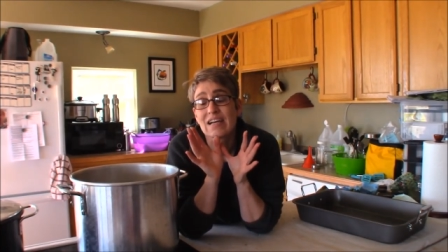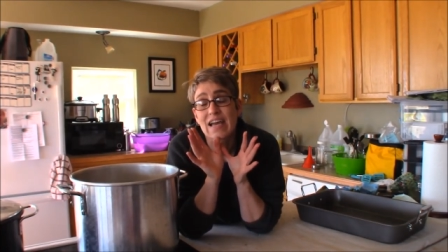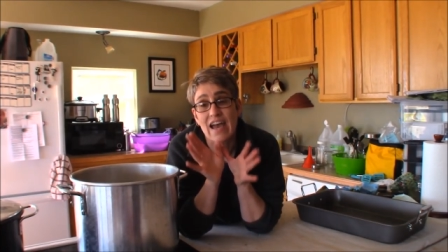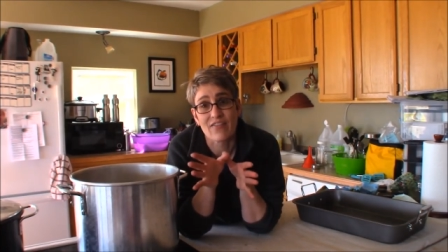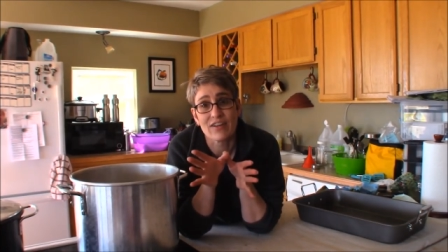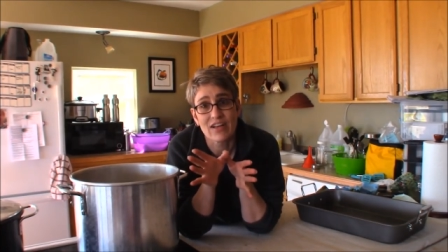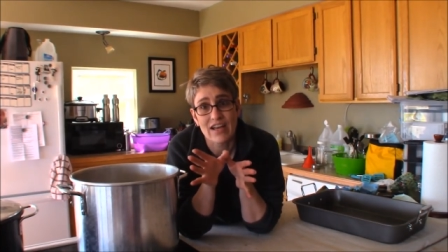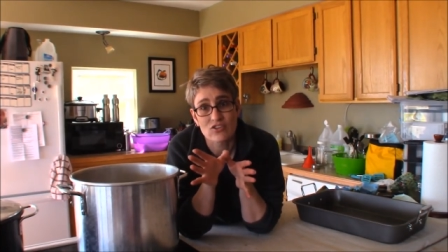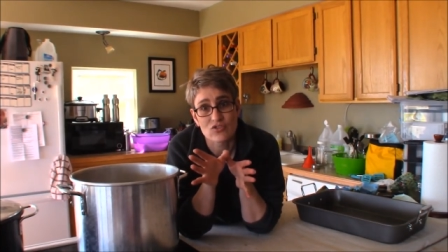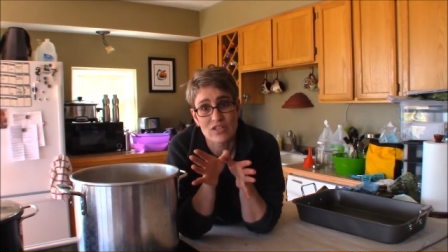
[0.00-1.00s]
Having
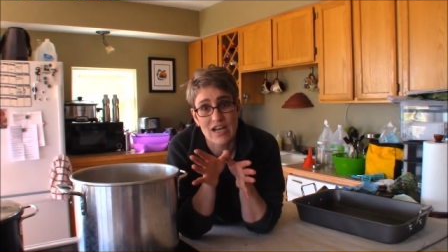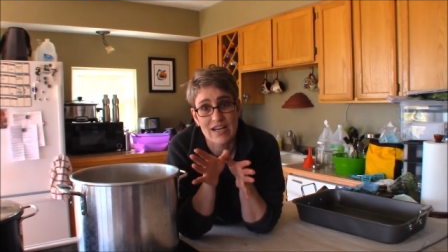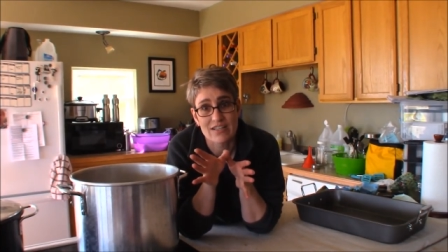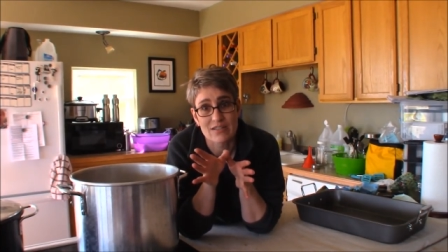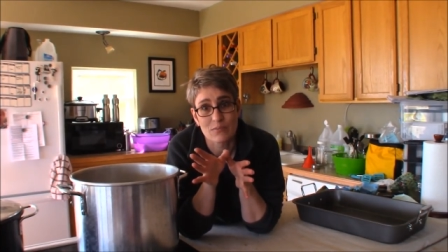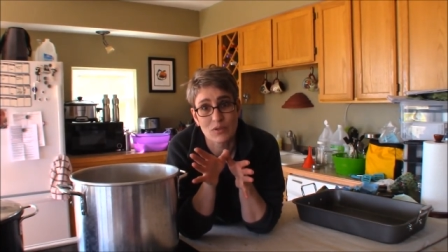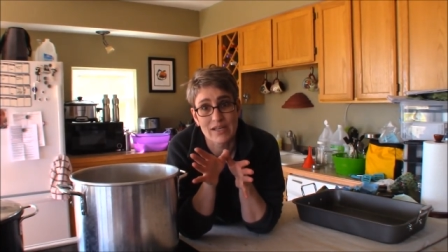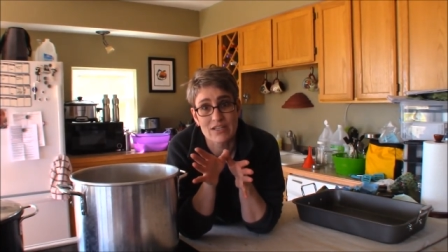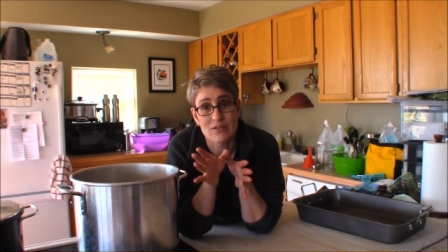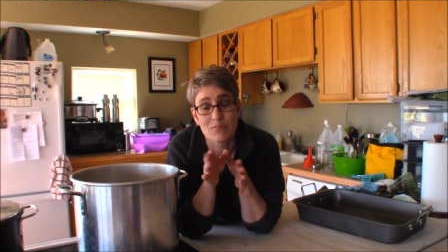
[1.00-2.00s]
extra ties in
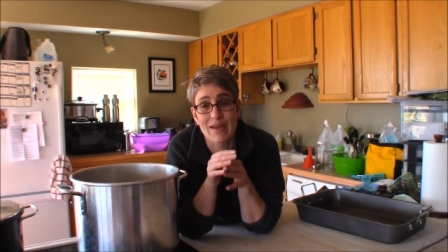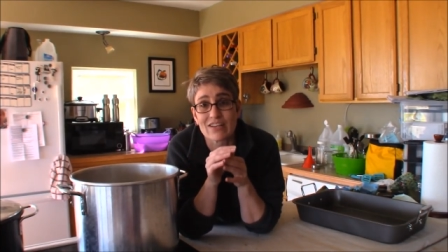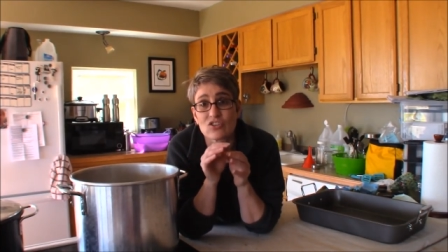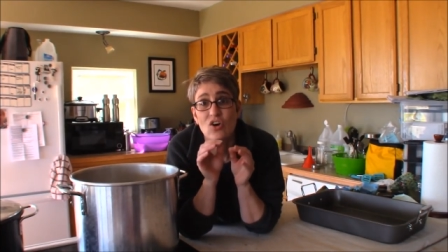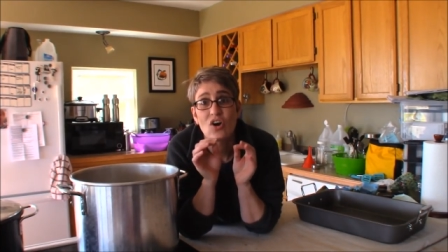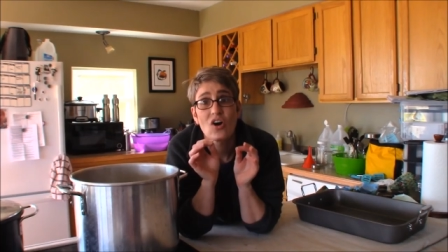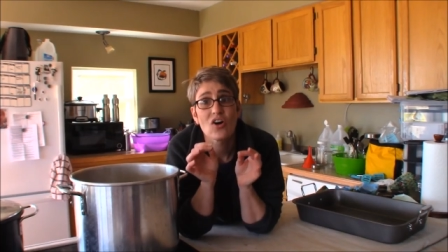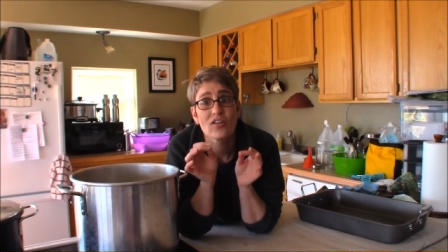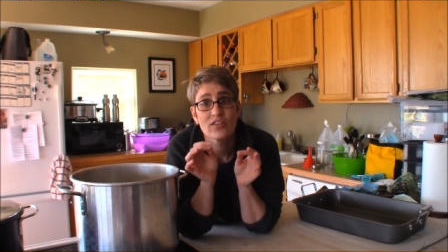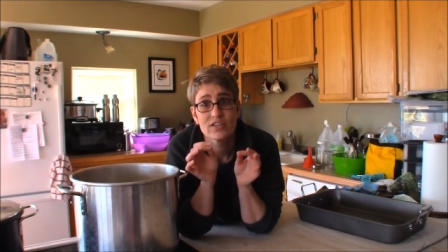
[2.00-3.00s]
place makes
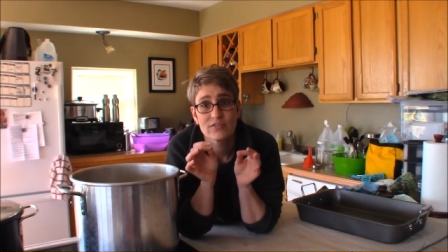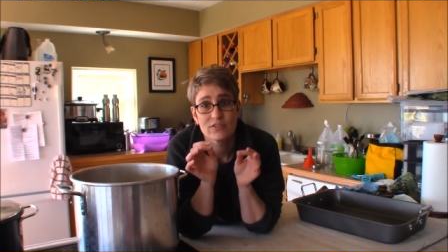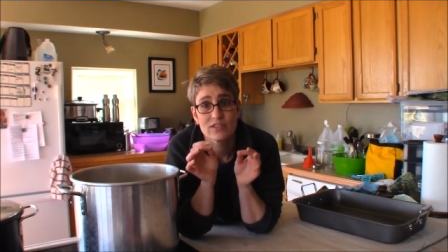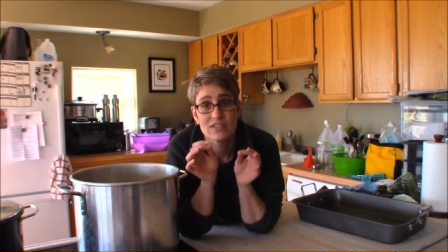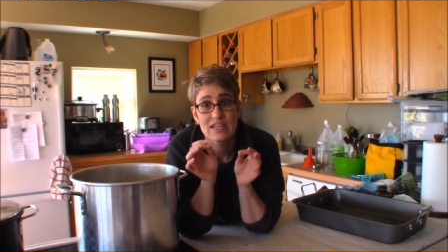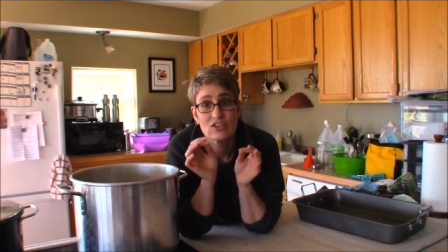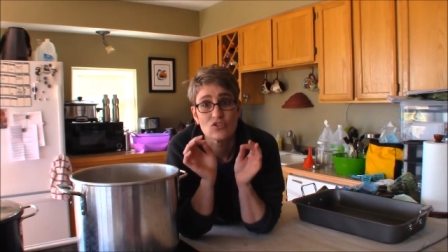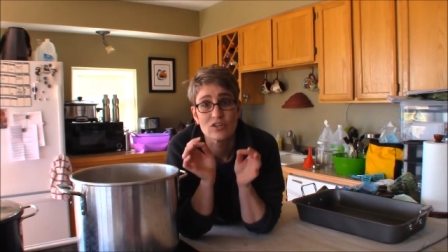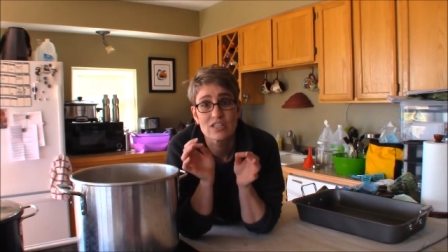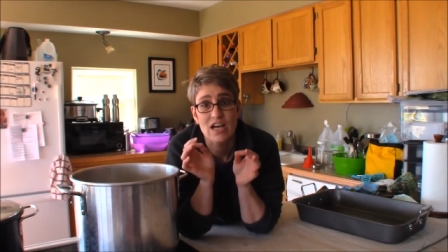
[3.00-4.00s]
all the difference in
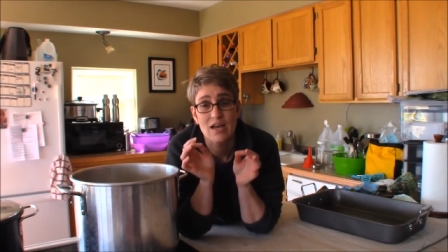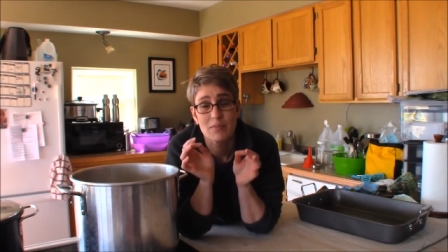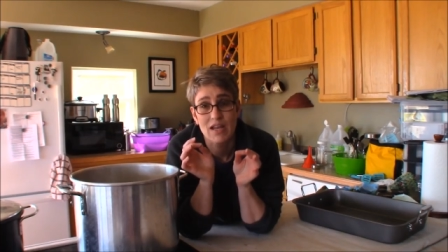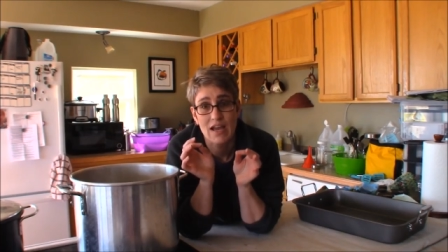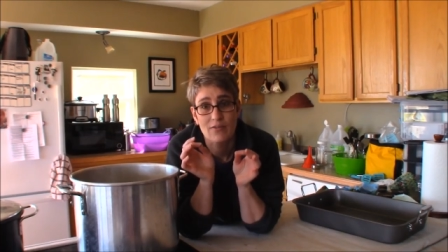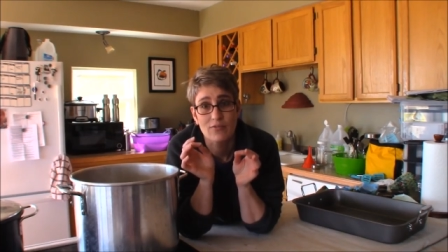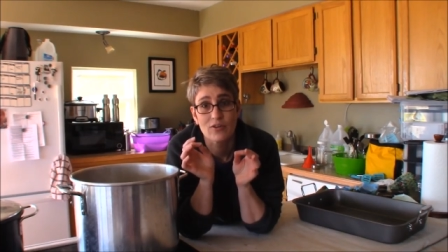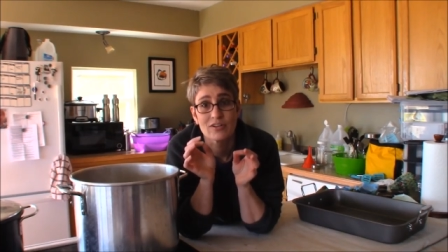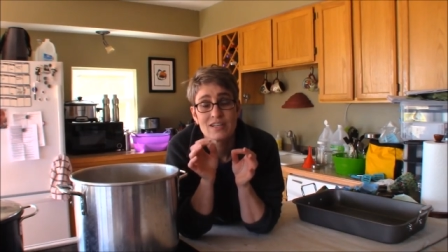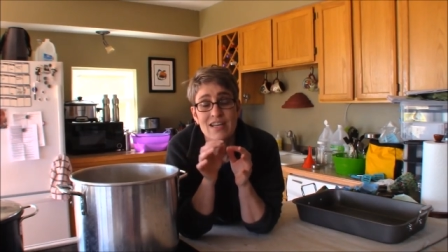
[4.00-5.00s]
your time and
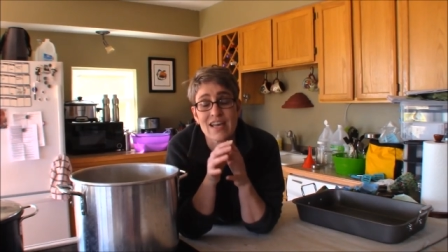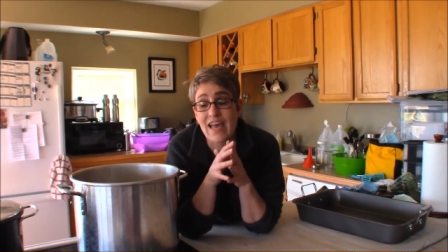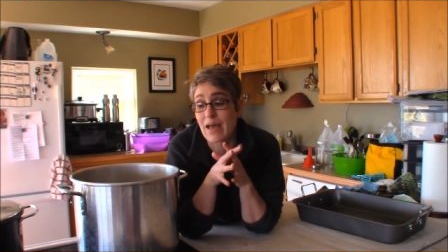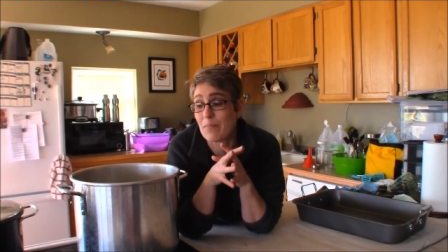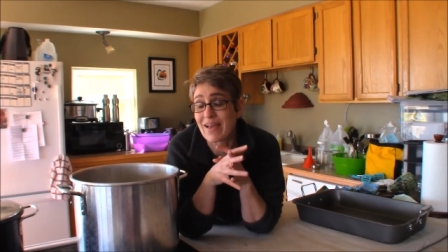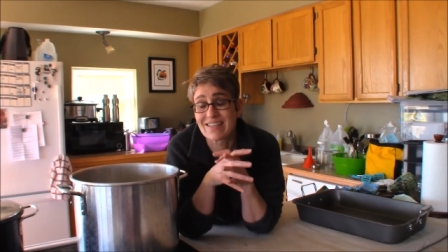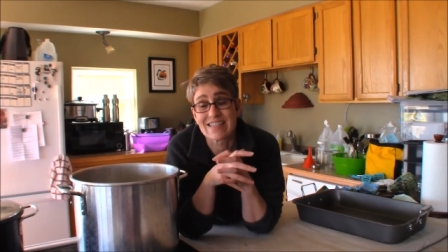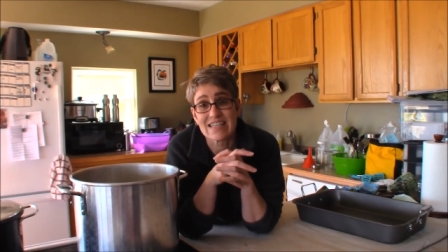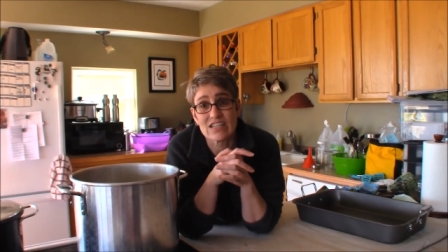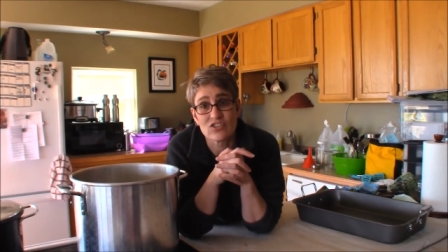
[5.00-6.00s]
effort, and makes
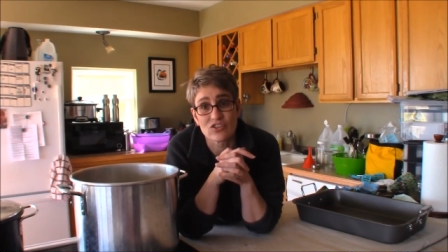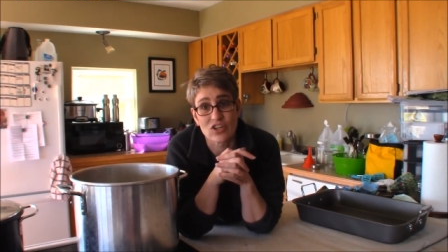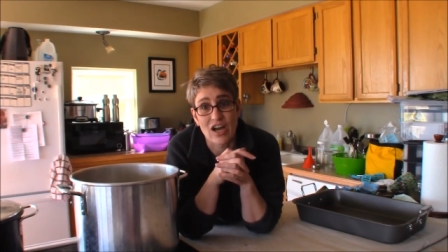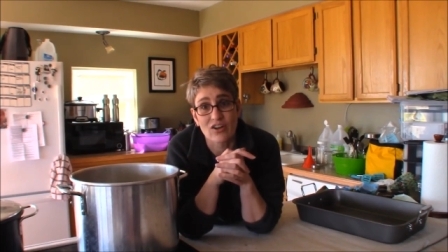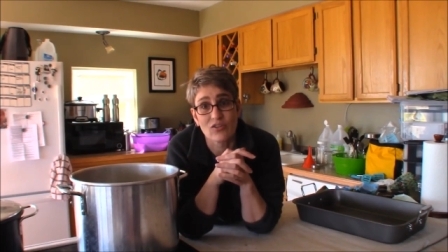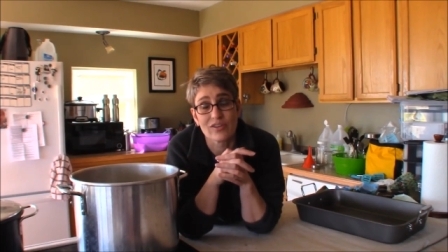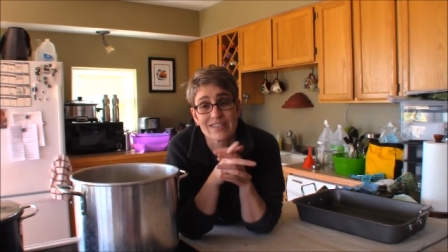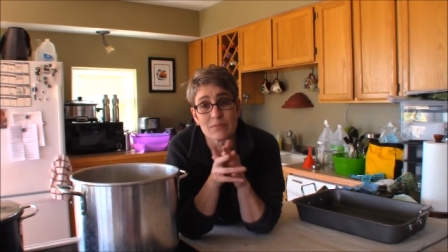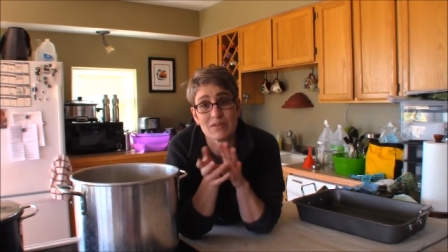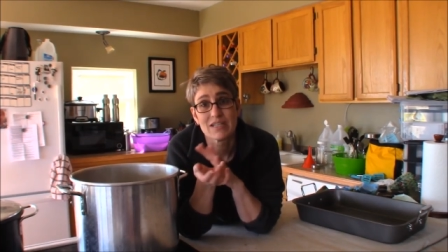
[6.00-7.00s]
it easier not only
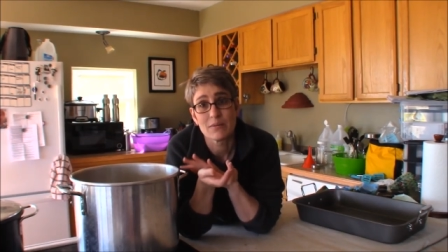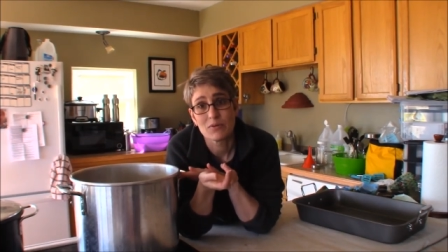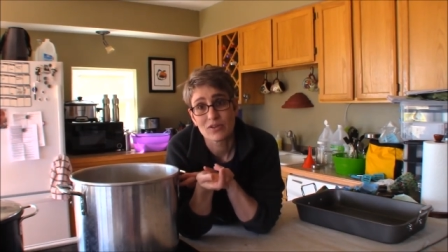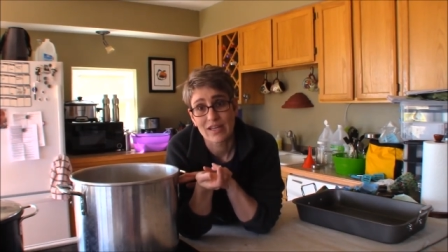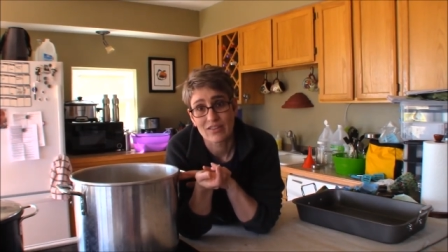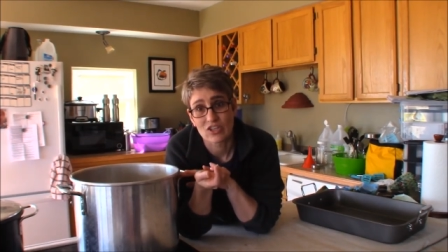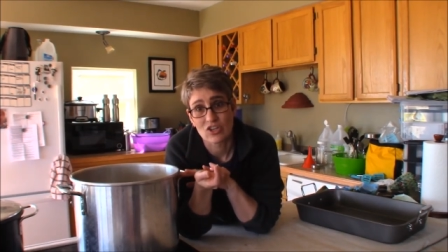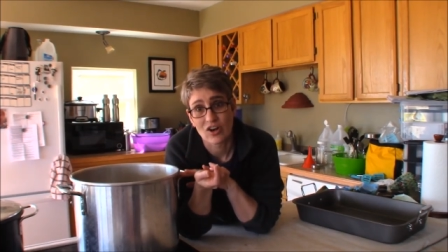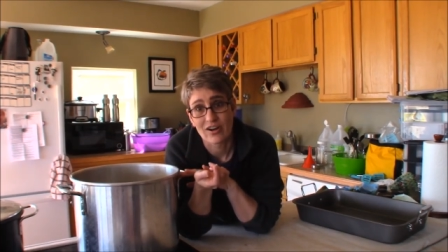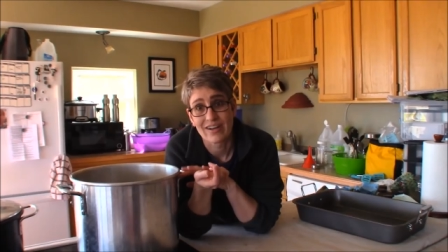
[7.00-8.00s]
to manipulate the
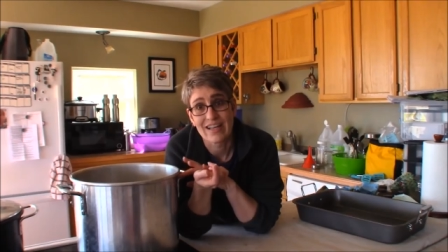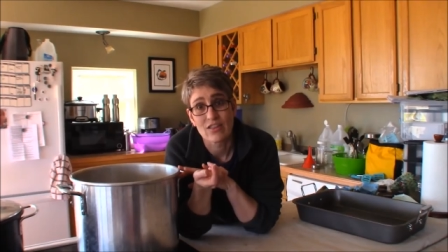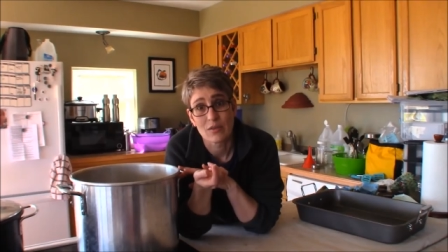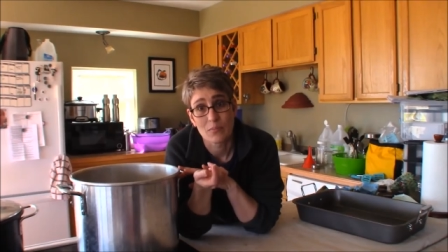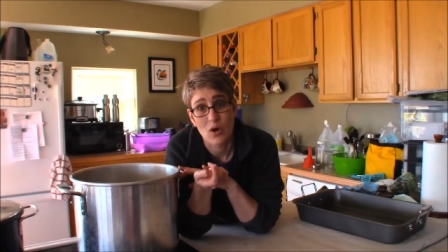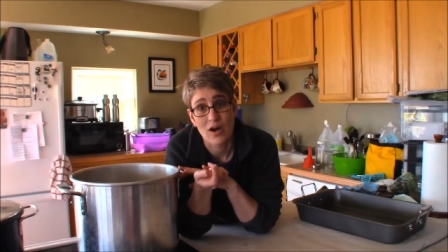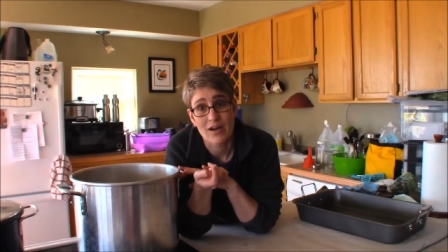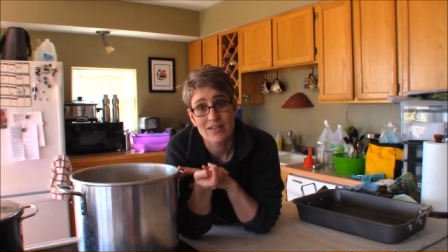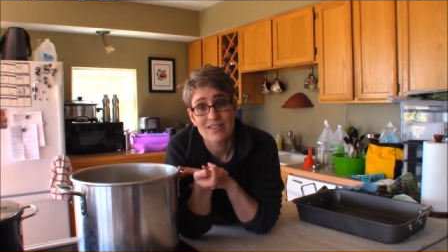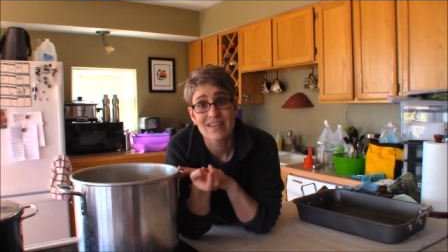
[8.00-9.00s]
yarn in the
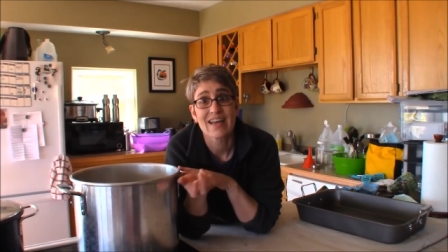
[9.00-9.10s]
pot